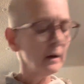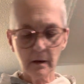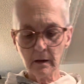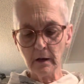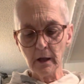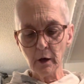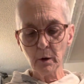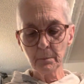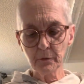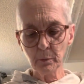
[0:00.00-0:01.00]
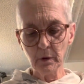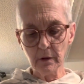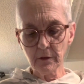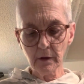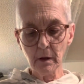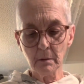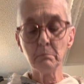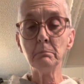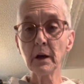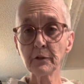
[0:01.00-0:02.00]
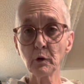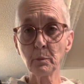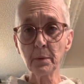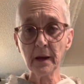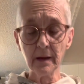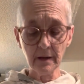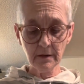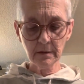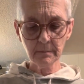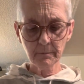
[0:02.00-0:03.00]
It helps with muscle pain.